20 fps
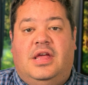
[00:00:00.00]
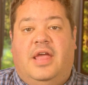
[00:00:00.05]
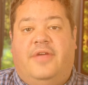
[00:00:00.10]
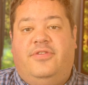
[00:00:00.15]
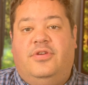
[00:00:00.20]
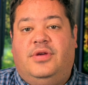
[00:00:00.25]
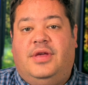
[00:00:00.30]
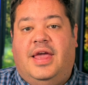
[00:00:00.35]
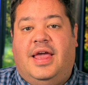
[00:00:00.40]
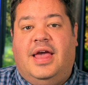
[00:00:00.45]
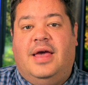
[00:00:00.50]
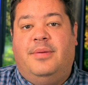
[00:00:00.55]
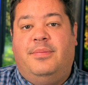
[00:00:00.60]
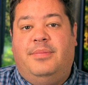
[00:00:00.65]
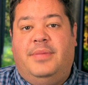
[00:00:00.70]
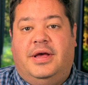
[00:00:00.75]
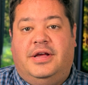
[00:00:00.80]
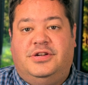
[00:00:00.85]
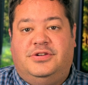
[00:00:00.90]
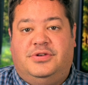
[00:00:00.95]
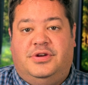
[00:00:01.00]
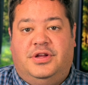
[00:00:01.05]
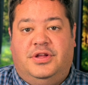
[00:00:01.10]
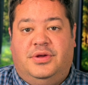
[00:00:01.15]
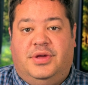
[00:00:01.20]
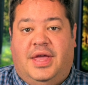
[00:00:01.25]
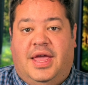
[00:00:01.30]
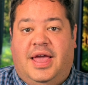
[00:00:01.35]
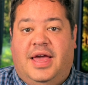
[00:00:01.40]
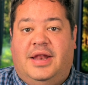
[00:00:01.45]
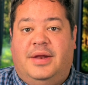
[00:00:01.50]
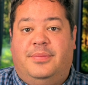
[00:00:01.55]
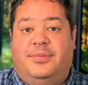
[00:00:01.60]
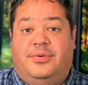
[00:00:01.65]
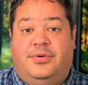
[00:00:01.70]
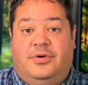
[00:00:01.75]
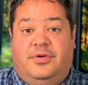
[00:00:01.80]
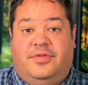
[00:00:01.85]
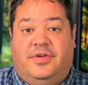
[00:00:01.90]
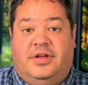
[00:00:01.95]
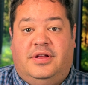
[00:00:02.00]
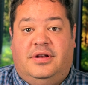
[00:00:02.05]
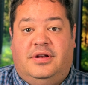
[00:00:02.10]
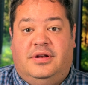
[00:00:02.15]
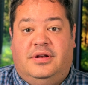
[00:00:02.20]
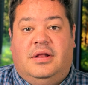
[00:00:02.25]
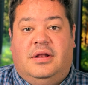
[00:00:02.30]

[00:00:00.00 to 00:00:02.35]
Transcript: If you can't measure it, you can't improve it.